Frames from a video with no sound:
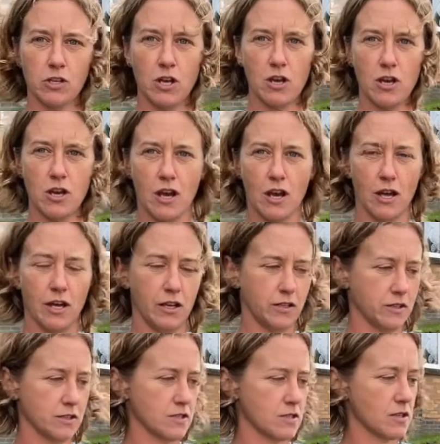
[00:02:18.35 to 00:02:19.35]
here
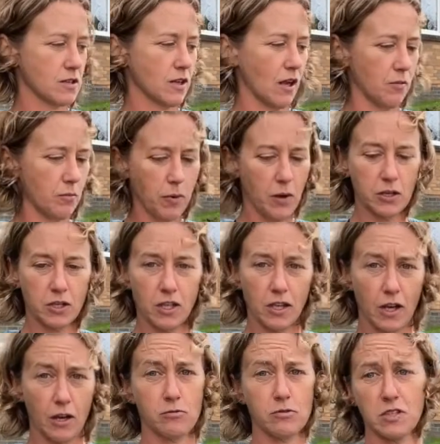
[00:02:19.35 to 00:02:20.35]
and
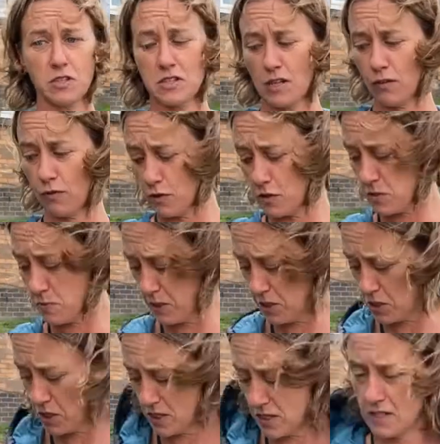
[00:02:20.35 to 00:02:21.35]
pointing out the different
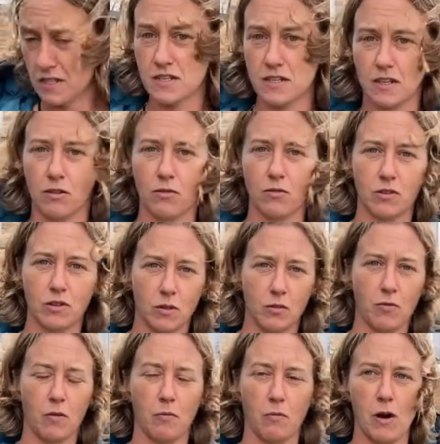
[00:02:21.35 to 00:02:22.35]
species and
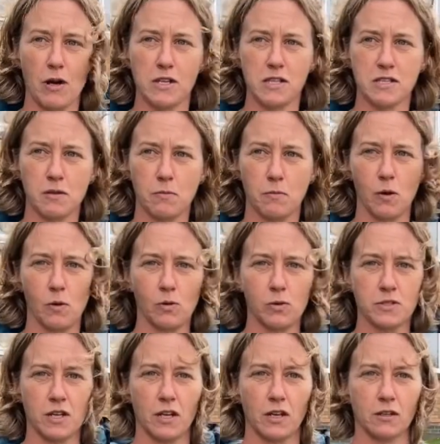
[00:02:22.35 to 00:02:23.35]
why it's
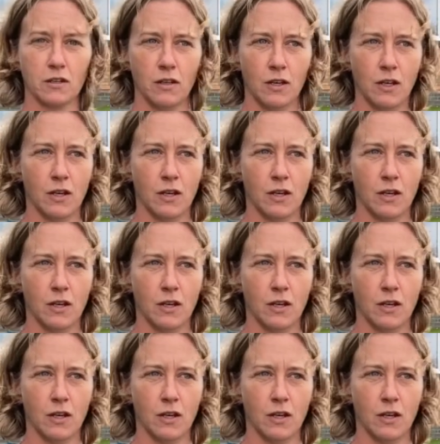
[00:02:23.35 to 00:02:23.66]
important